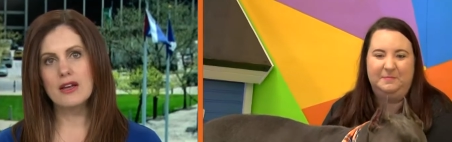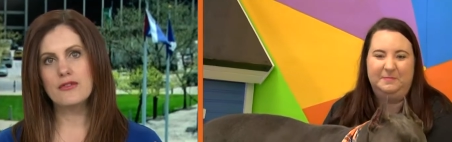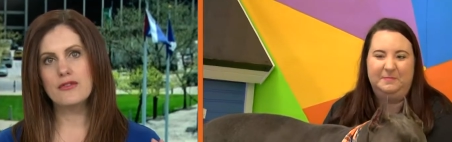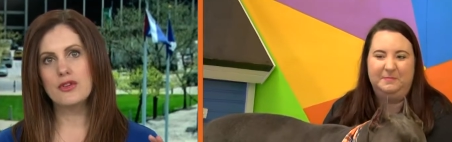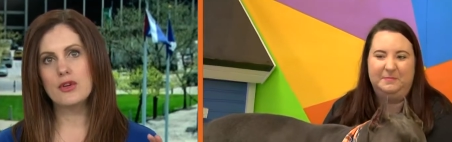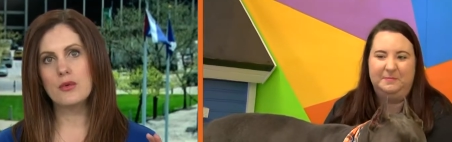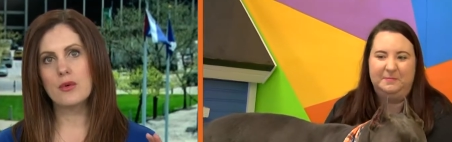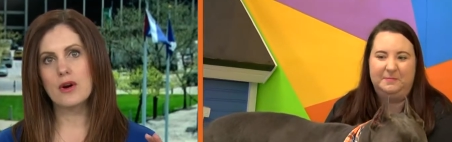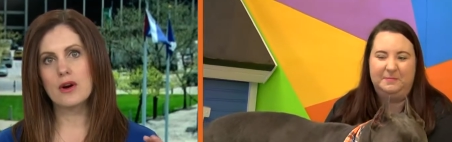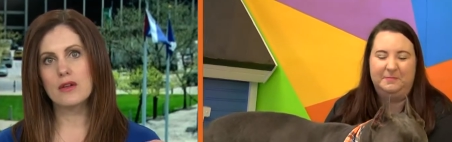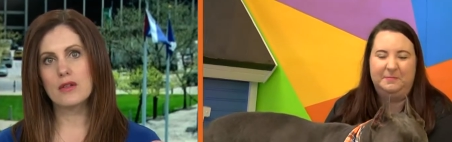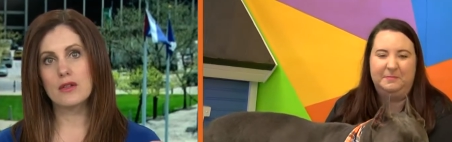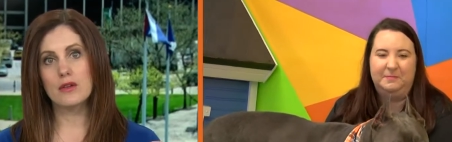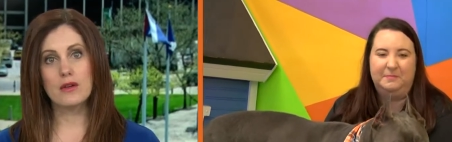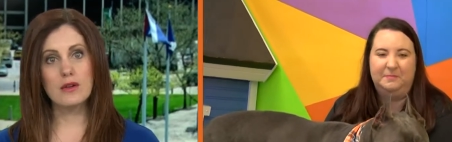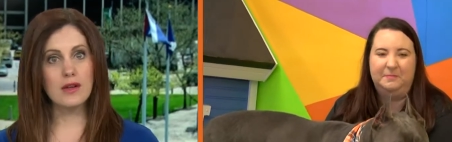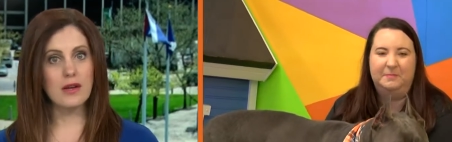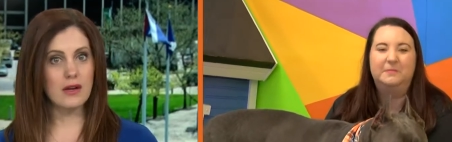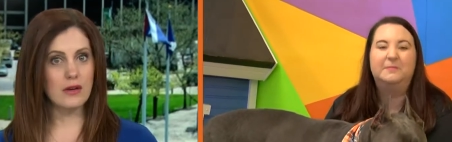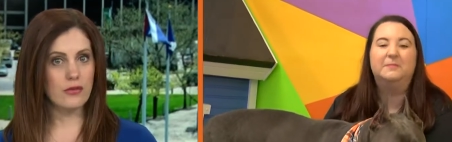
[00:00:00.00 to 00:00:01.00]
Speaker 1: if you are
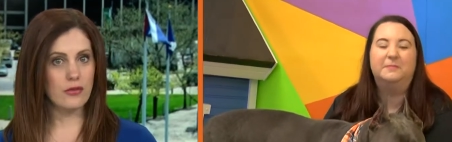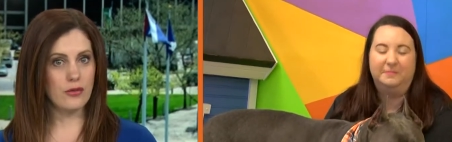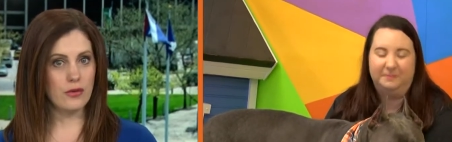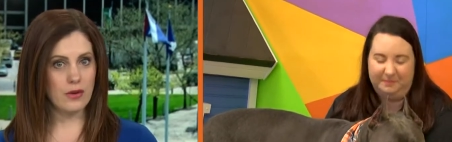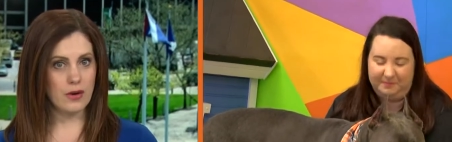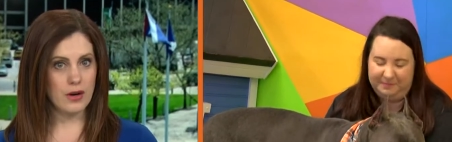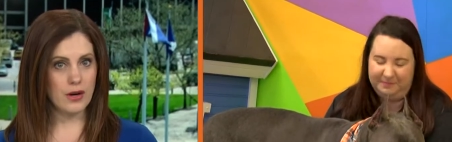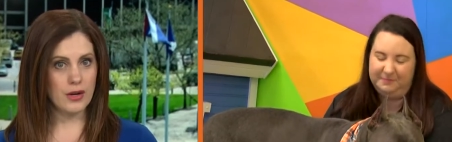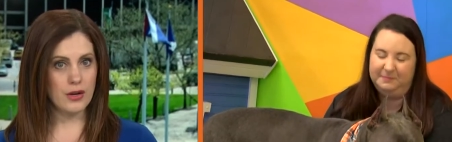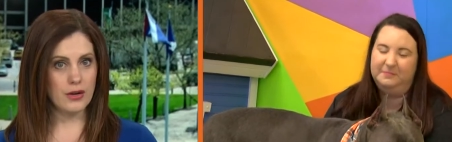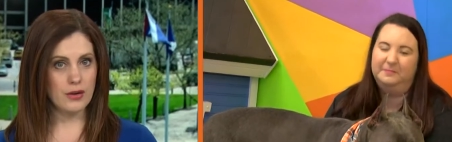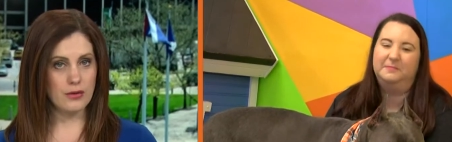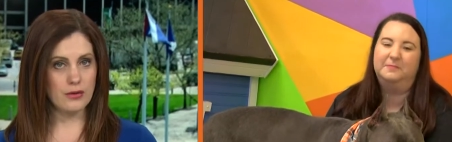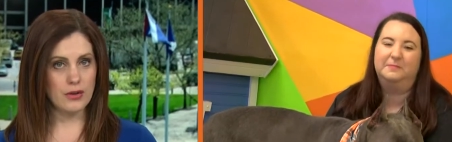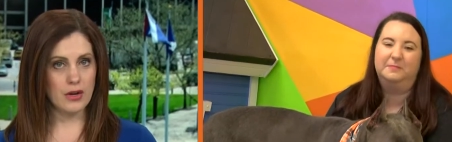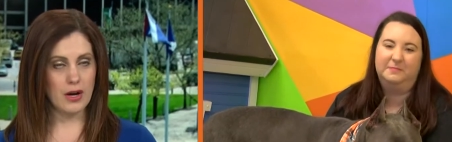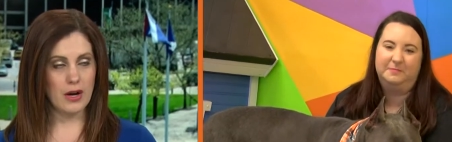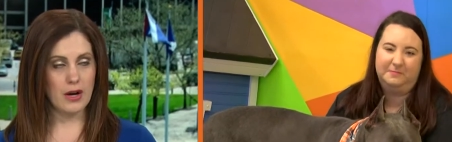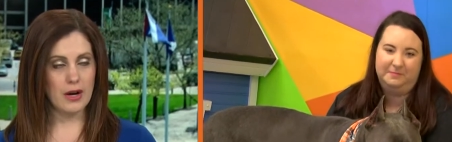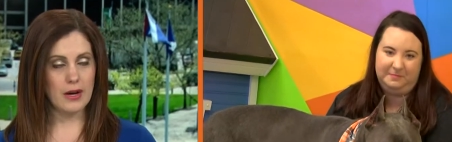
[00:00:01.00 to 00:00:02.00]
looking for a new
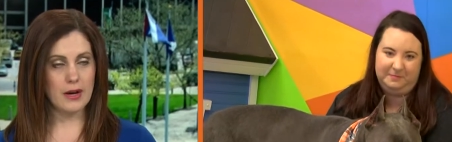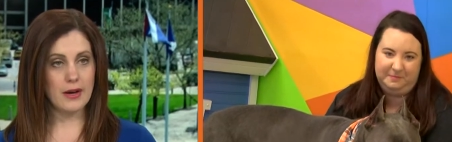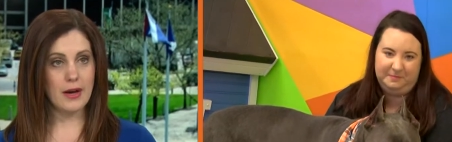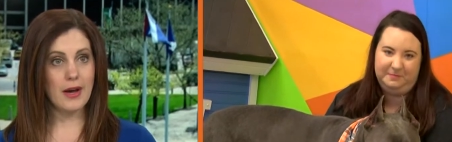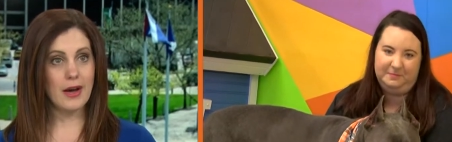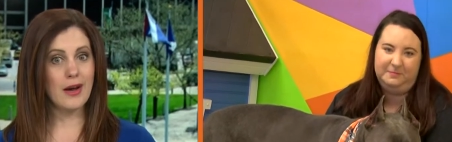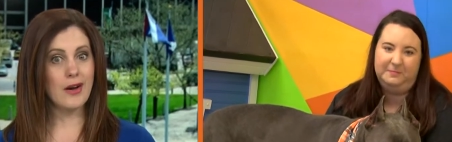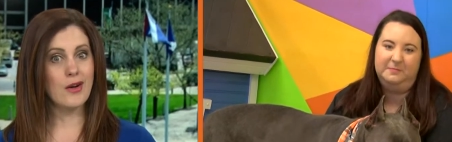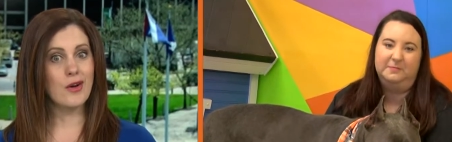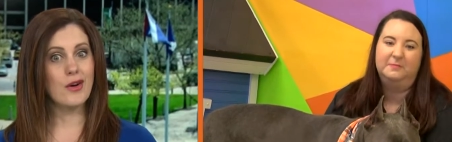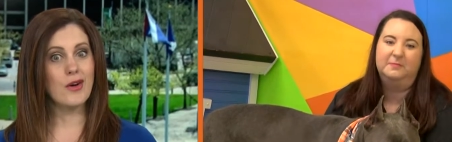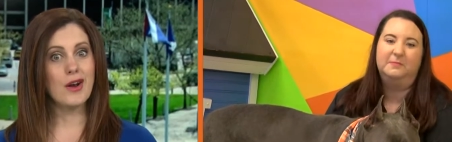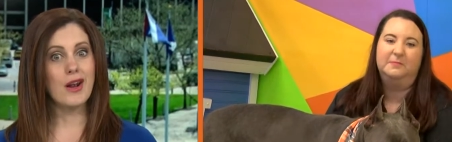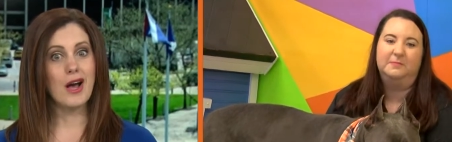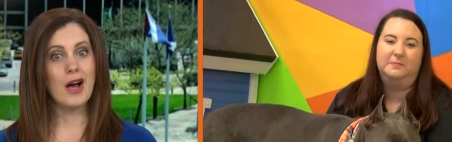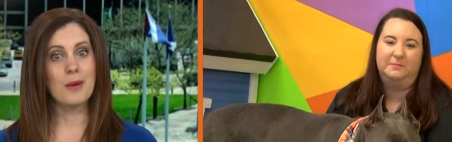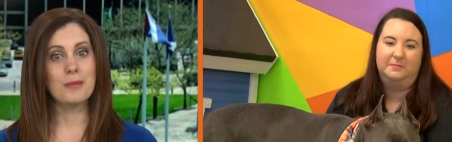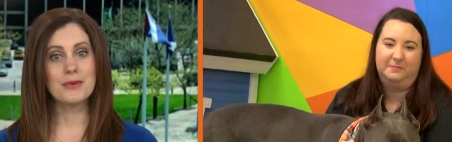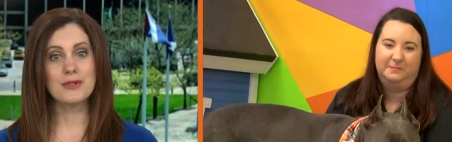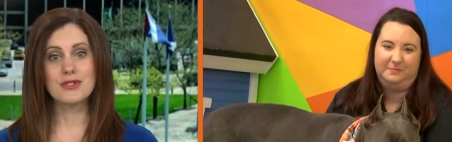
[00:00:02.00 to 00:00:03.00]
dog, a good
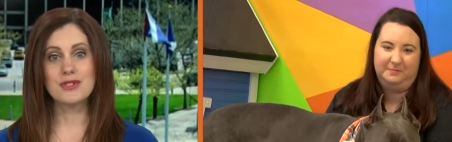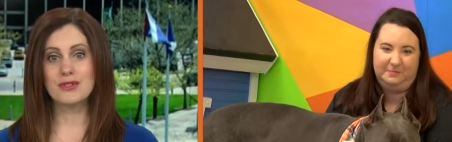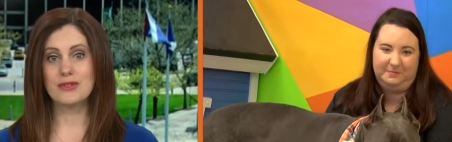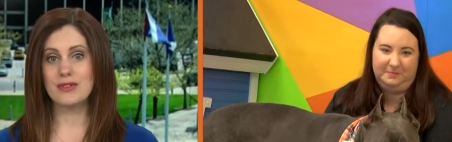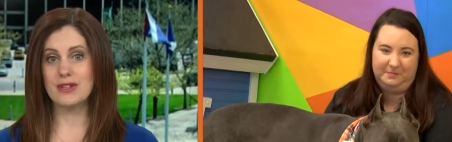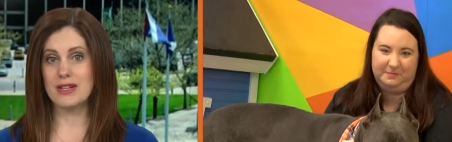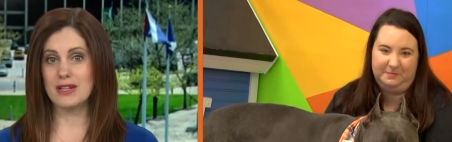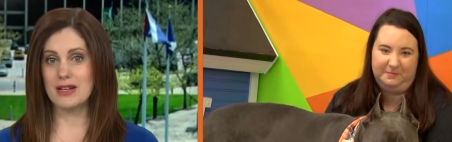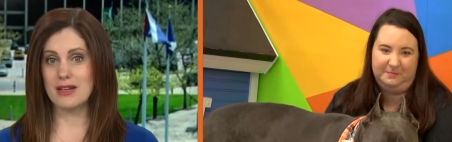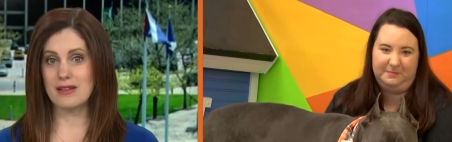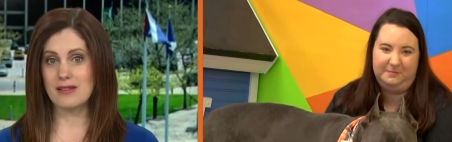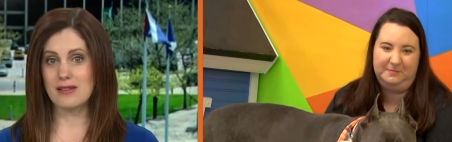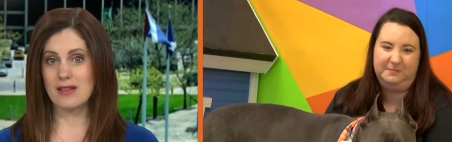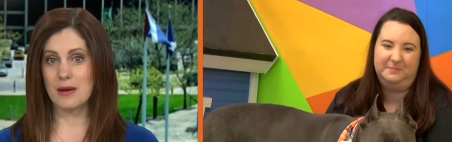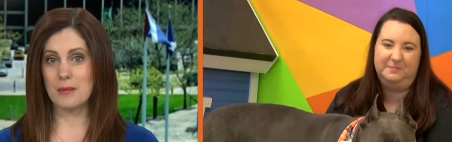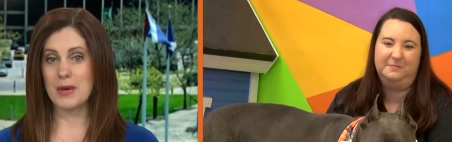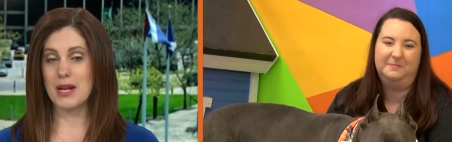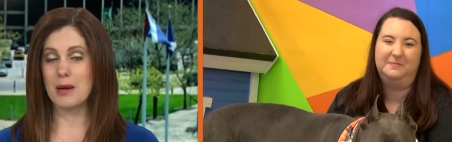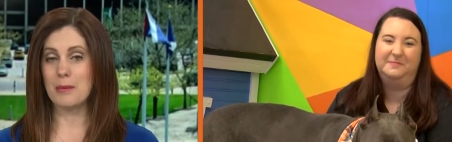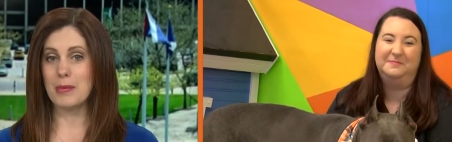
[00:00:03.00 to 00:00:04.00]
opportunity is
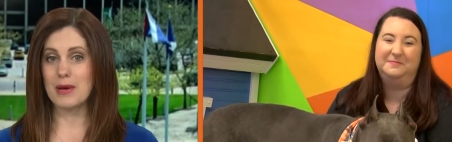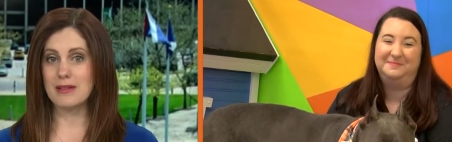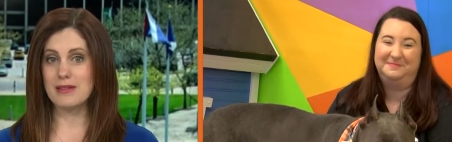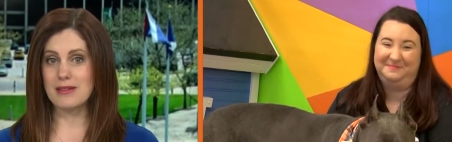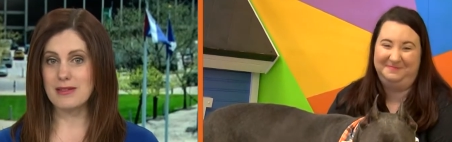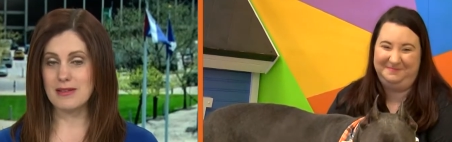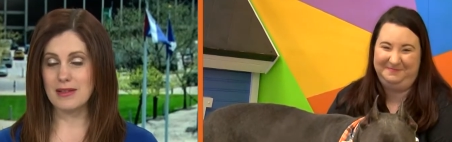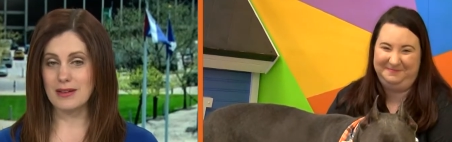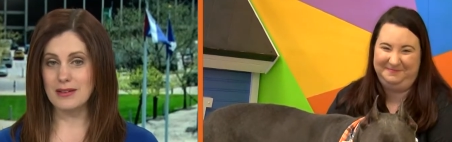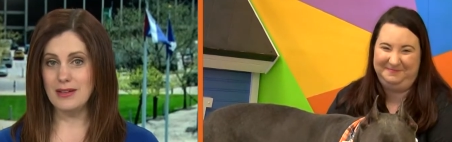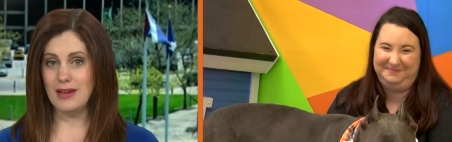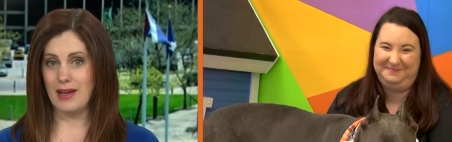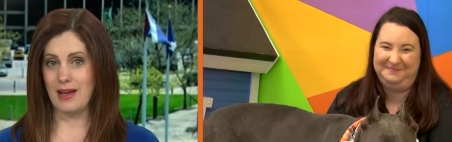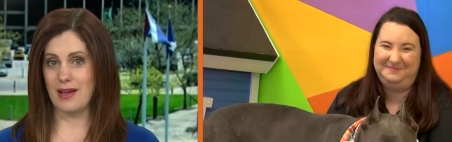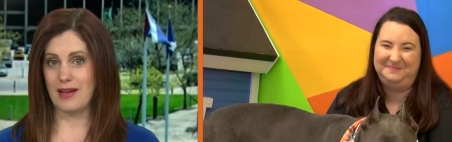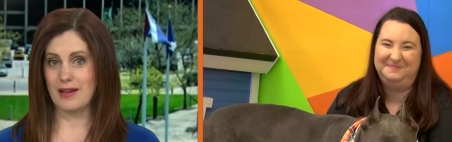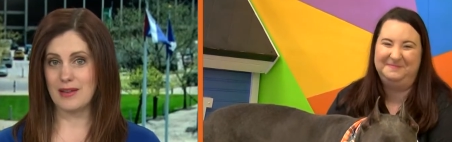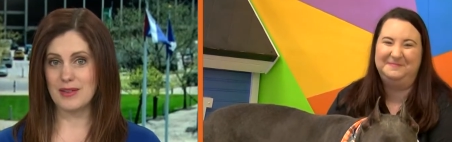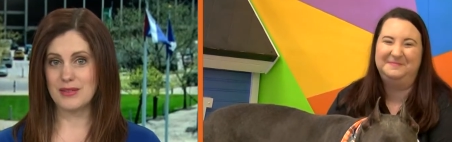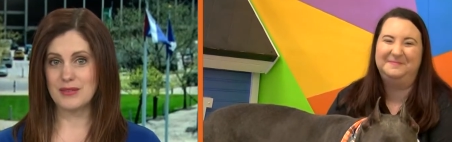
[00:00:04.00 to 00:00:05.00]
coming up on
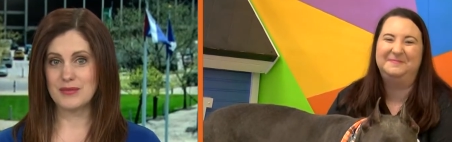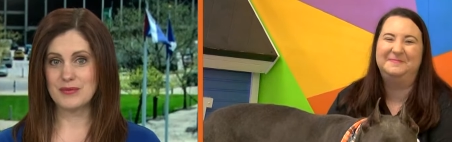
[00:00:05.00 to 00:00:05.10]
Sunday.